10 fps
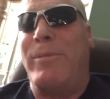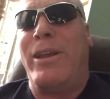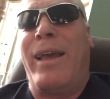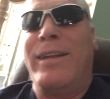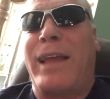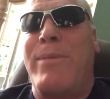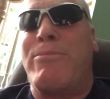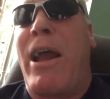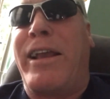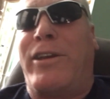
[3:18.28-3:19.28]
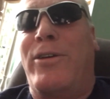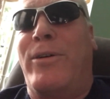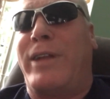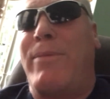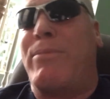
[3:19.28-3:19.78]
I mean, they break
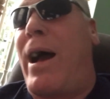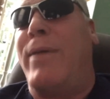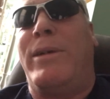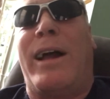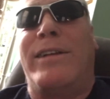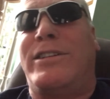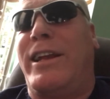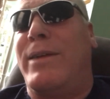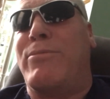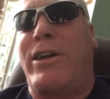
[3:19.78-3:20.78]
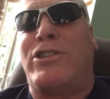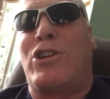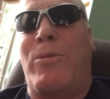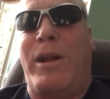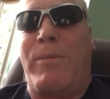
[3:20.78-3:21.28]
you. They, I mean, I've seen them break
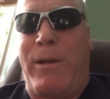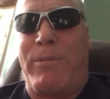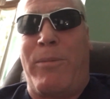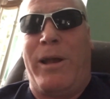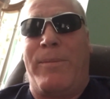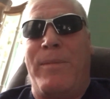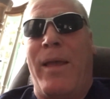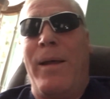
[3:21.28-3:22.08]
so many people, man.